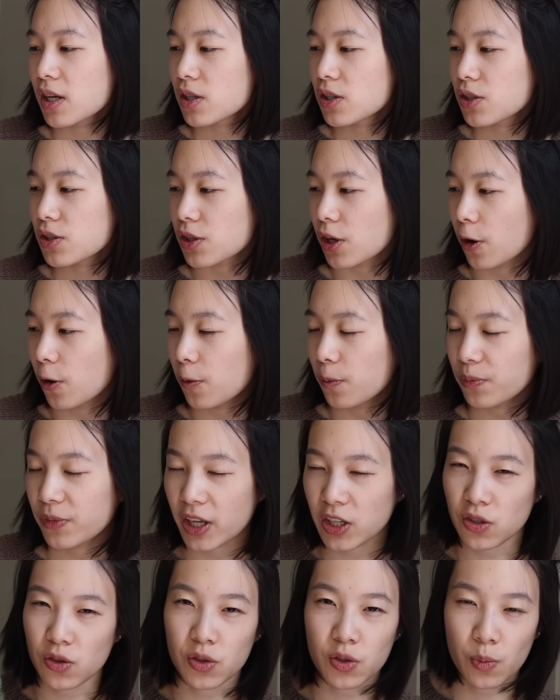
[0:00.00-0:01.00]
So
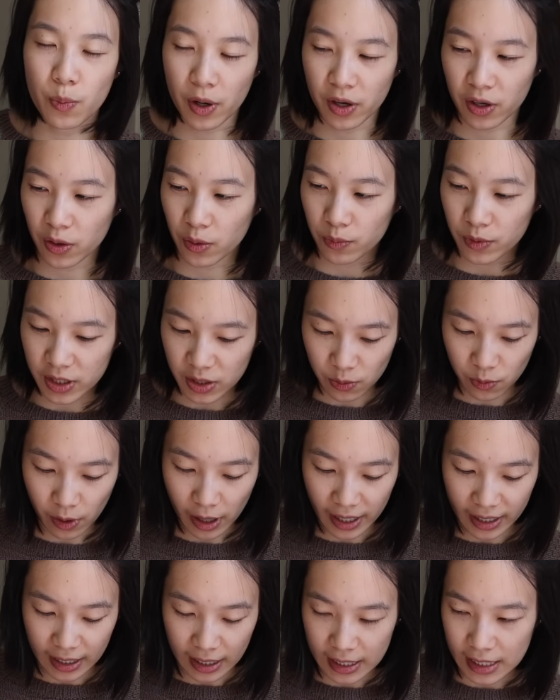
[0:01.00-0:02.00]
that's also part of the reason
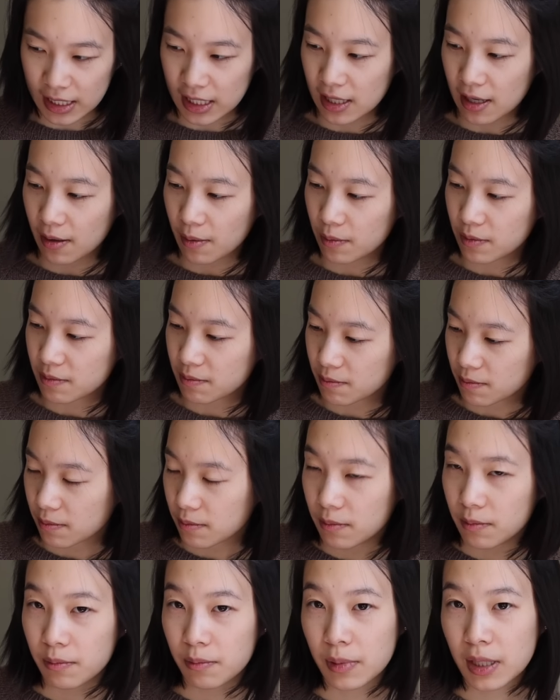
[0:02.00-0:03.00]
why it's
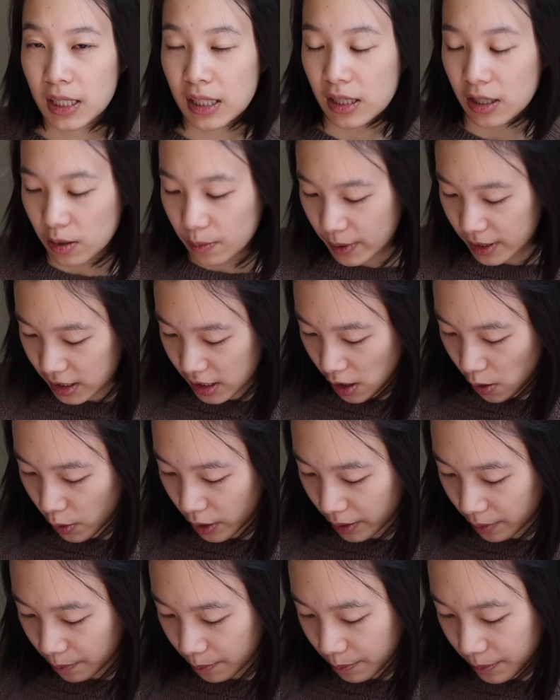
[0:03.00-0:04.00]
been a little bit
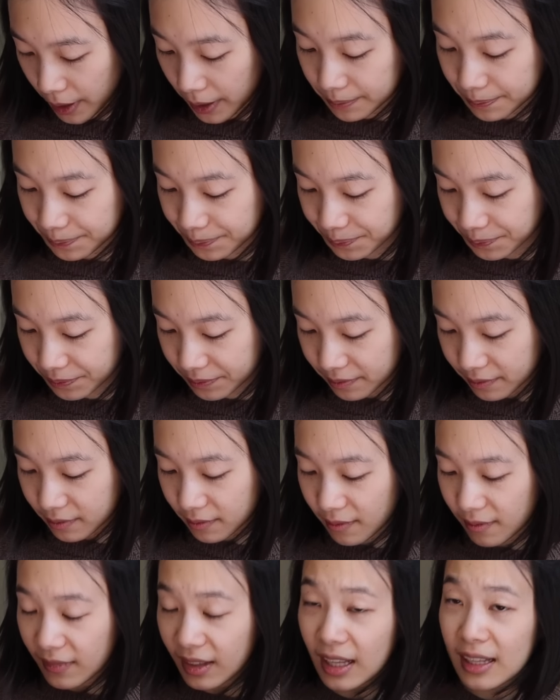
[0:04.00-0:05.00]
slower, but
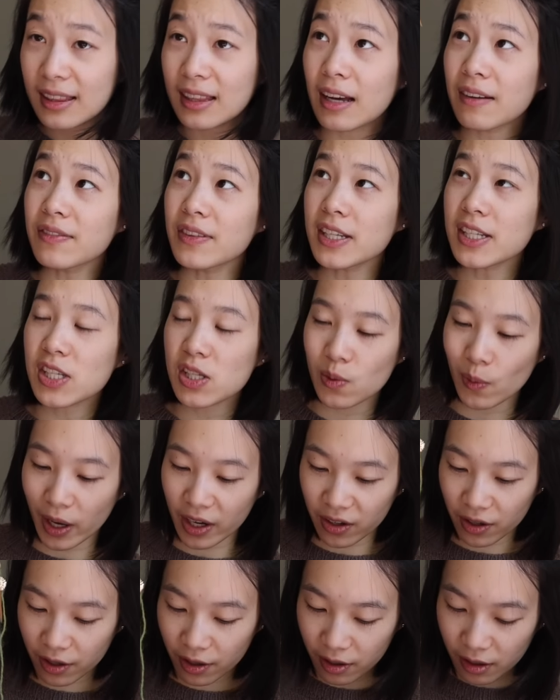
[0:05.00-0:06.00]
love this
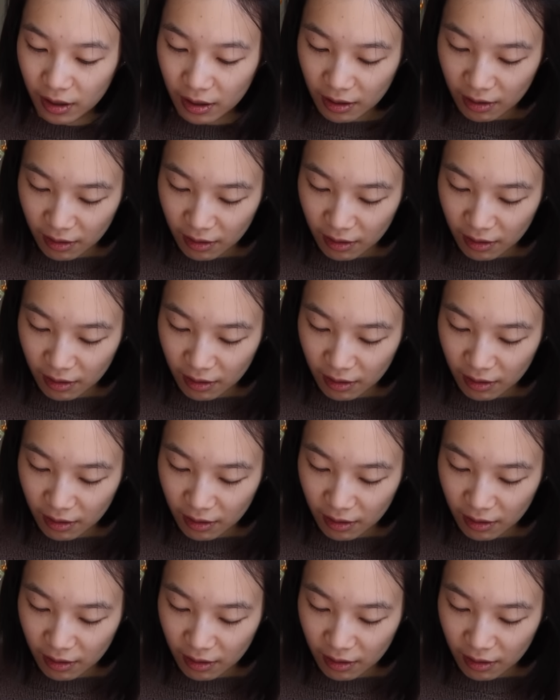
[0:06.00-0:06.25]
sweater.